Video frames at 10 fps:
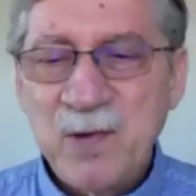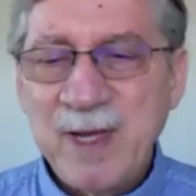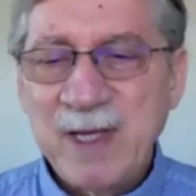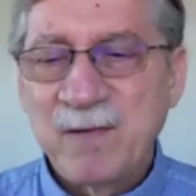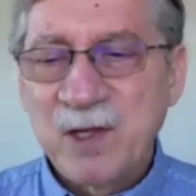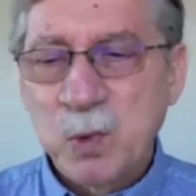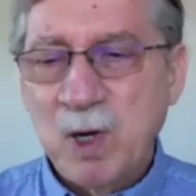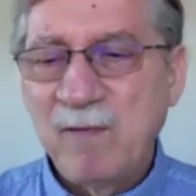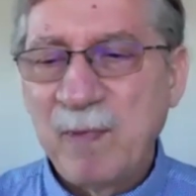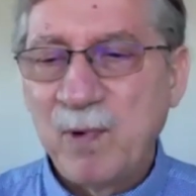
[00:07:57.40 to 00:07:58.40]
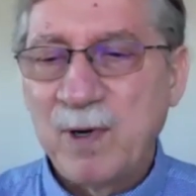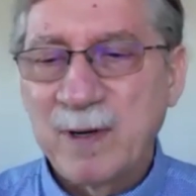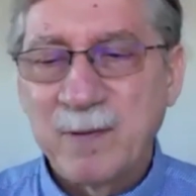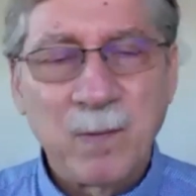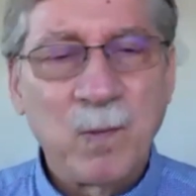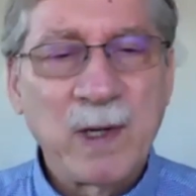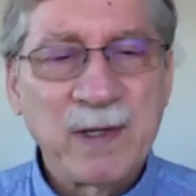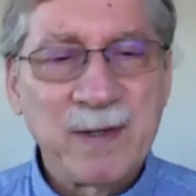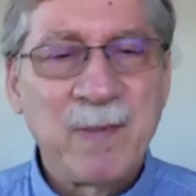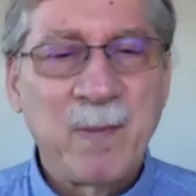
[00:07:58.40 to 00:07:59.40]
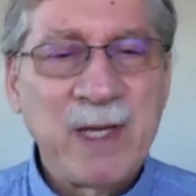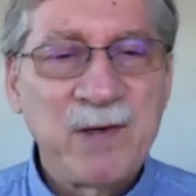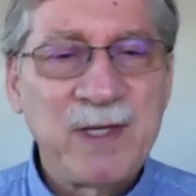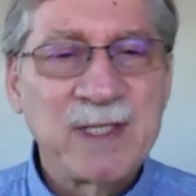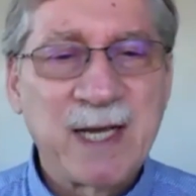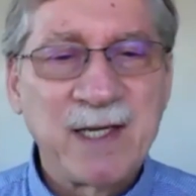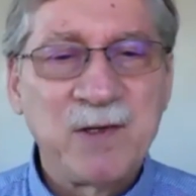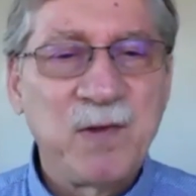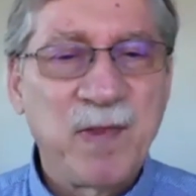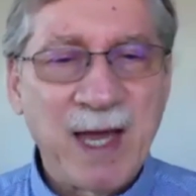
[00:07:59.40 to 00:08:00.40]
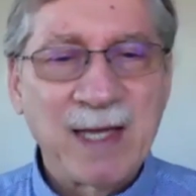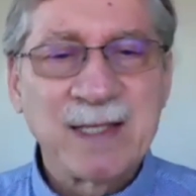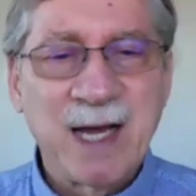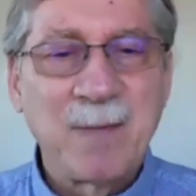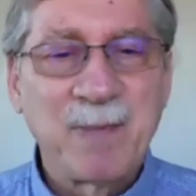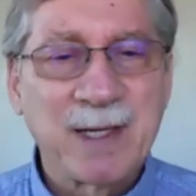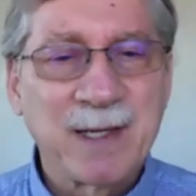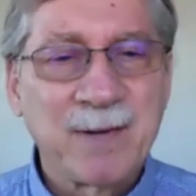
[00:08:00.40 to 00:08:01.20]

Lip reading: to make the 12th book? What made you decide to do that topic?